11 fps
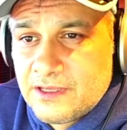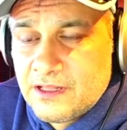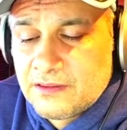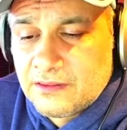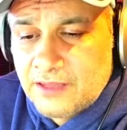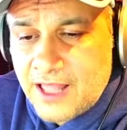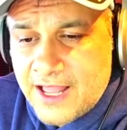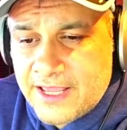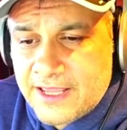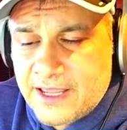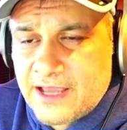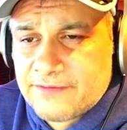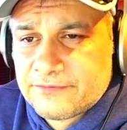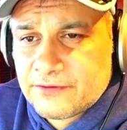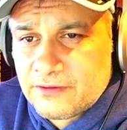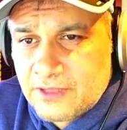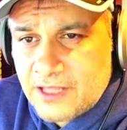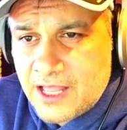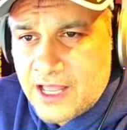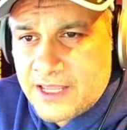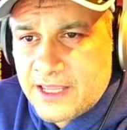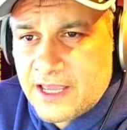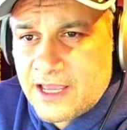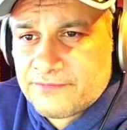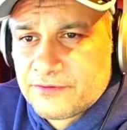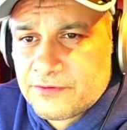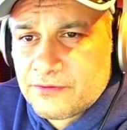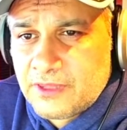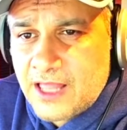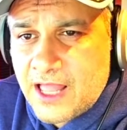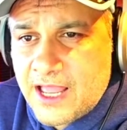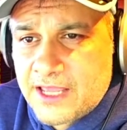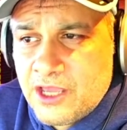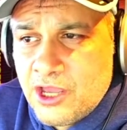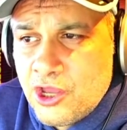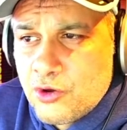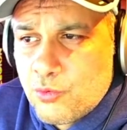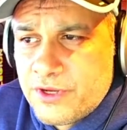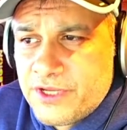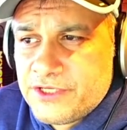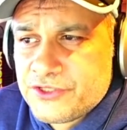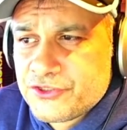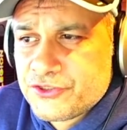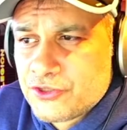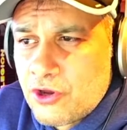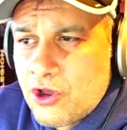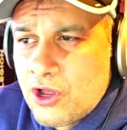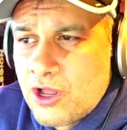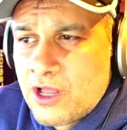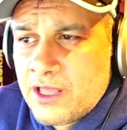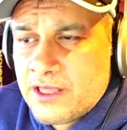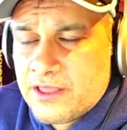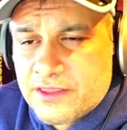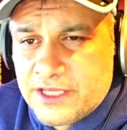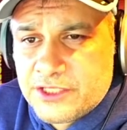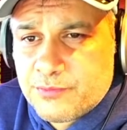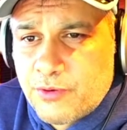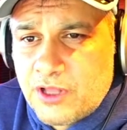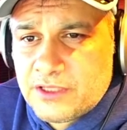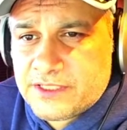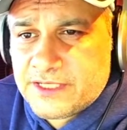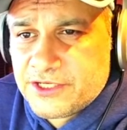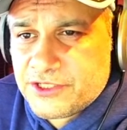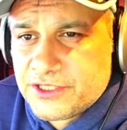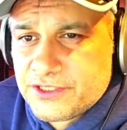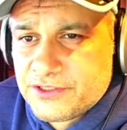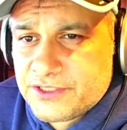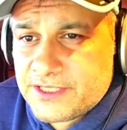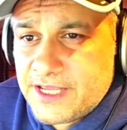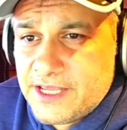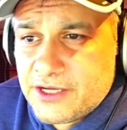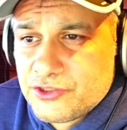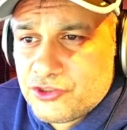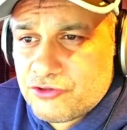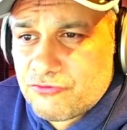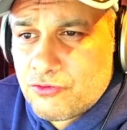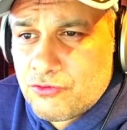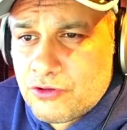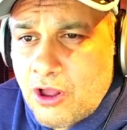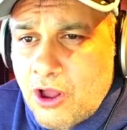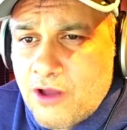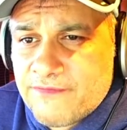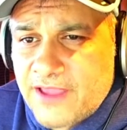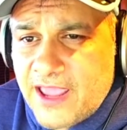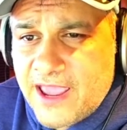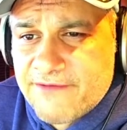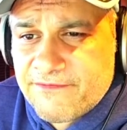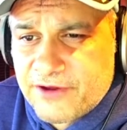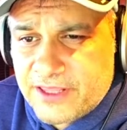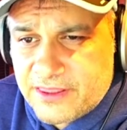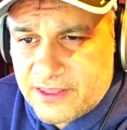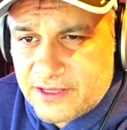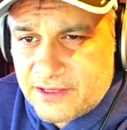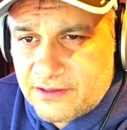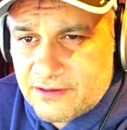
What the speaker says: Lie after lie after lie. We saw these politicians take control of everything.